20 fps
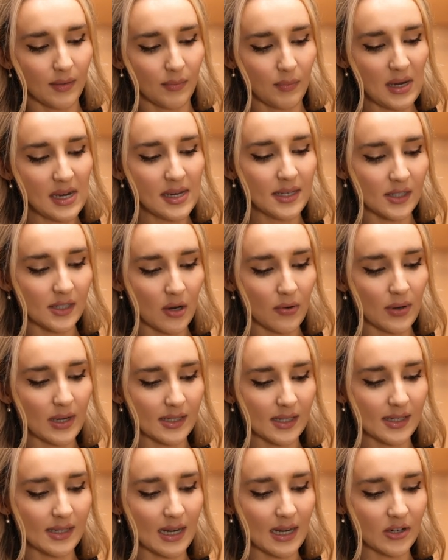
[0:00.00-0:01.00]

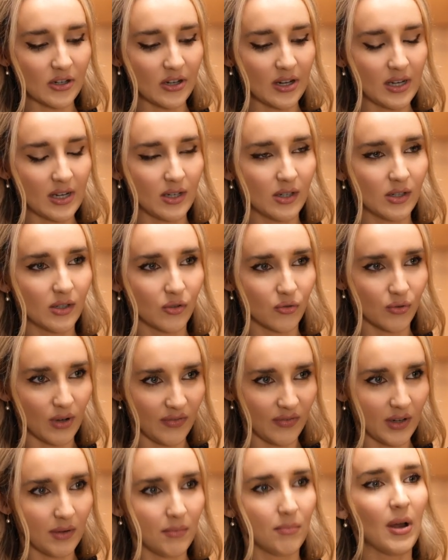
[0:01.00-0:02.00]
PCOS is actually
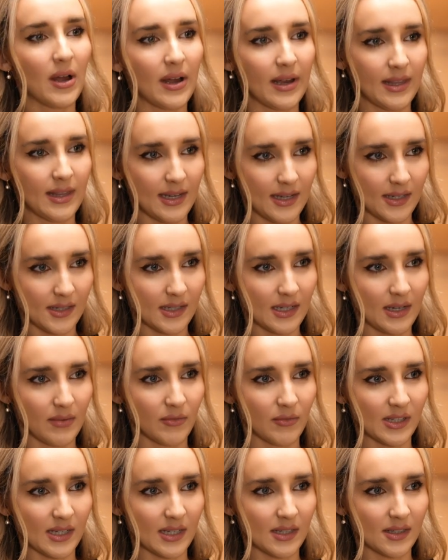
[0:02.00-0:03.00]
driven by the insulin
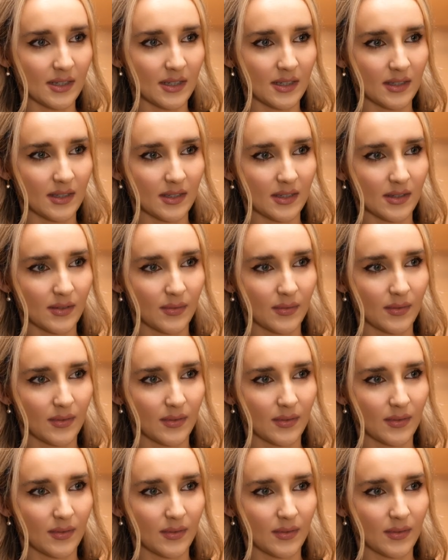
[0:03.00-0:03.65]
resistance?